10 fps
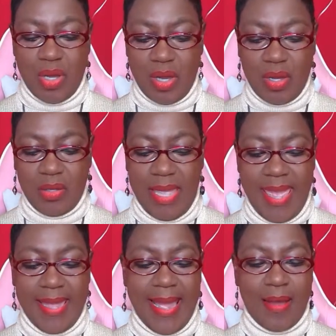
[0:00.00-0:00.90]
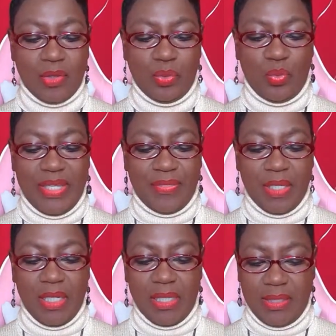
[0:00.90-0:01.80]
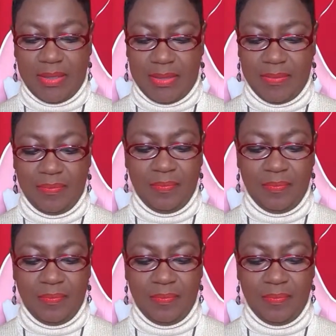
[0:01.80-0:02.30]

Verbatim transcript: uh, hang out with us.